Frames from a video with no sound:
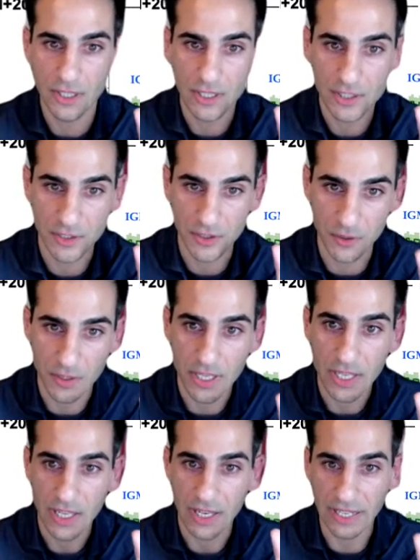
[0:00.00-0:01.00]
So
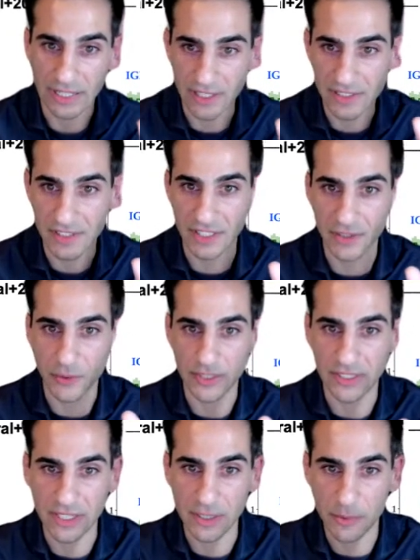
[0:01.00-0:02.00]
a galaxy
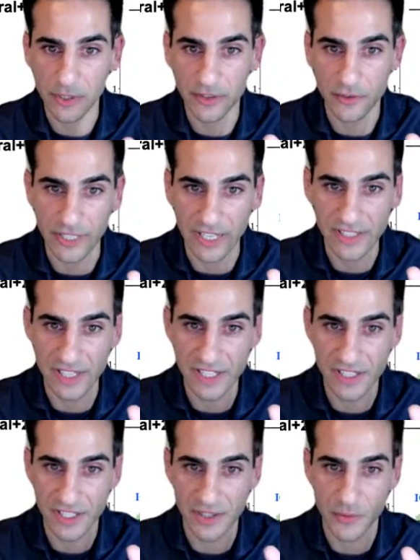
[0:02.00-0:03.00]
within the epoch of
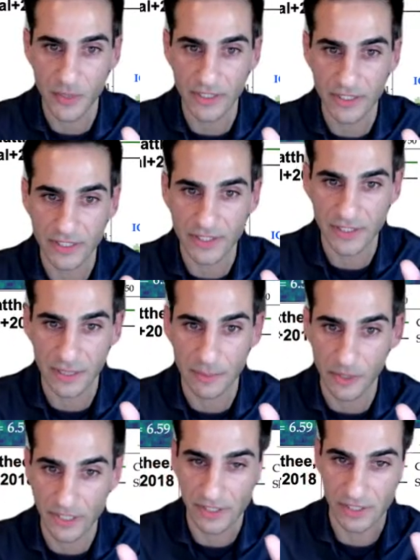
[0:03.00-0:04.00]
ionization where this
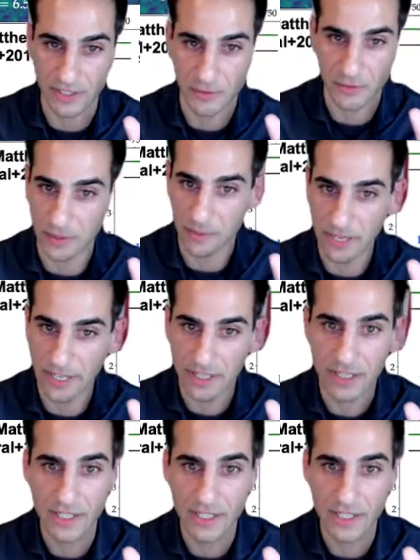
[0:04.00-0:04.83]
separation is really big